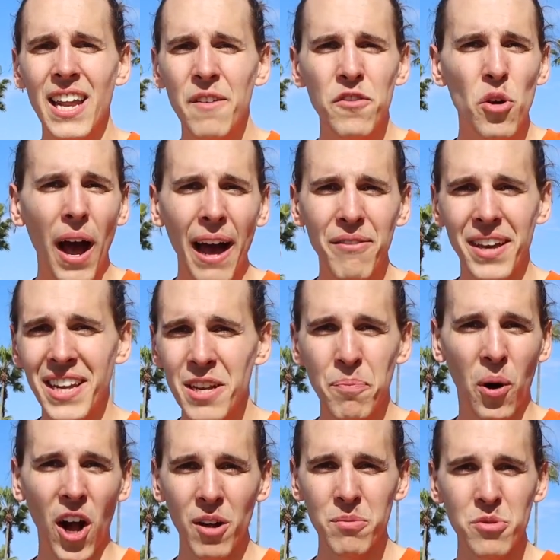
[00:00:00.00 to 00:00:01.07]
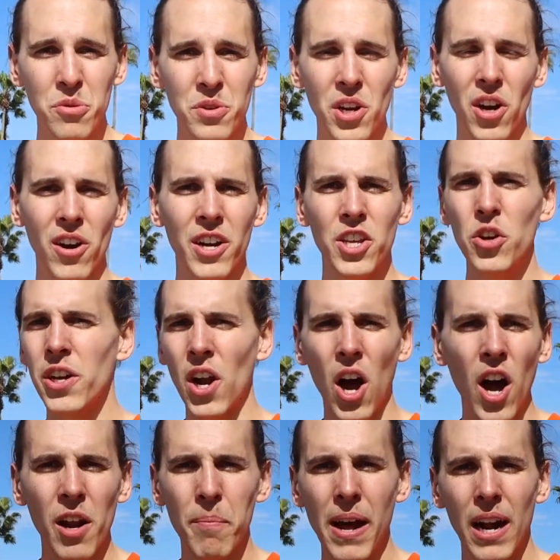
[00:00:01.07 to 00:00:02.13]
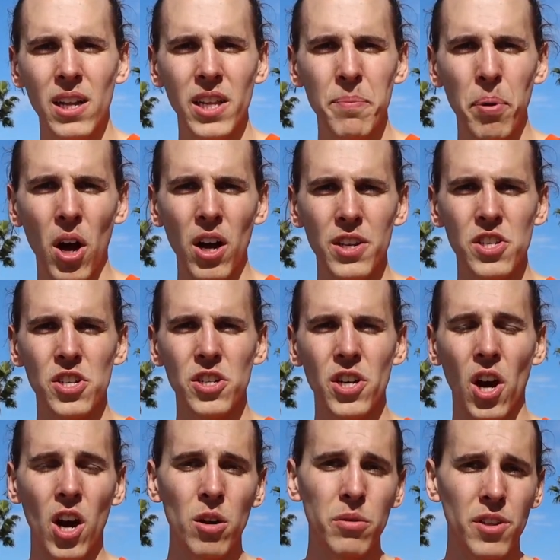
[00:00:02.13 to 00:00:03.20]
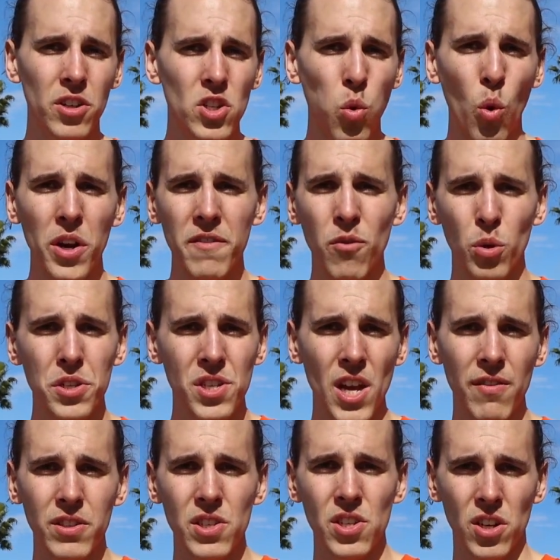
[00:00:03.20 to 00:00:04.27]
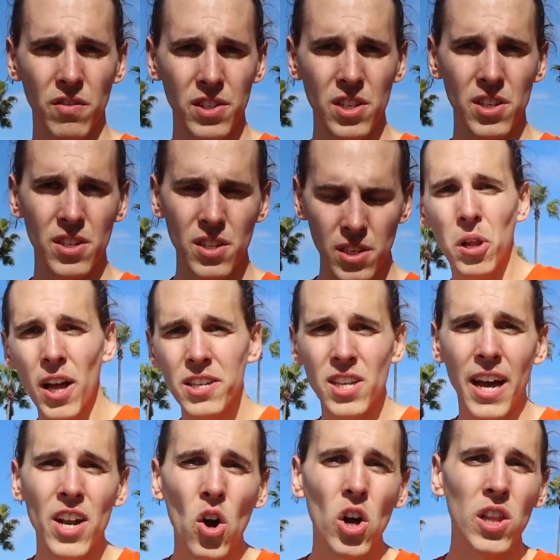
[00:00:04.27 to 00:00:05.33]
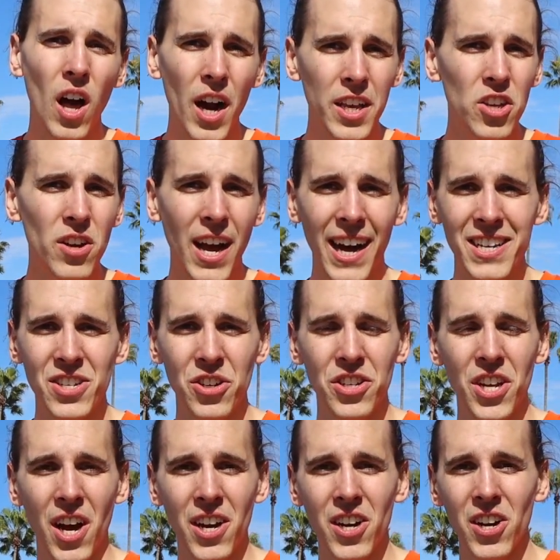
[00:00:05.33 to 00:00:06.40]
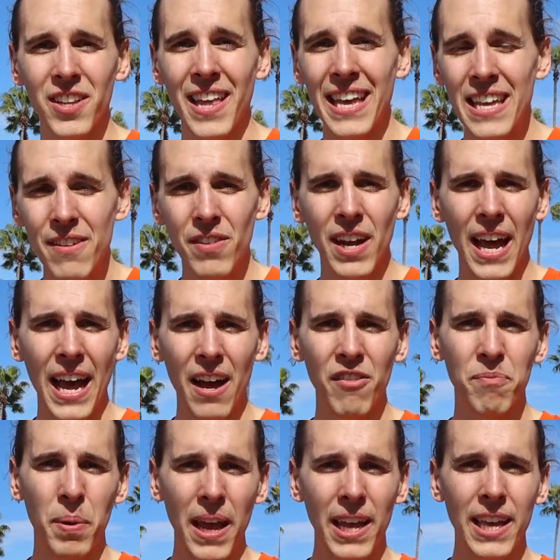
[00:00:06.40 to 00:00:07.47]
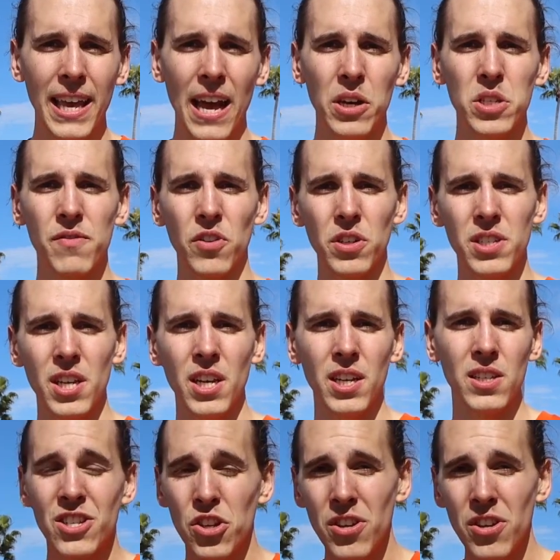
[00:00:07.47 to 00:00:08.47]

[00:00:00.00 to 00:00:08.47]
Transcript: And if you have any problems with Current, you can automatically pause your card with their 24-7 services. Plus, I know a lot of you guys are younger and they even have bank accounts for teens.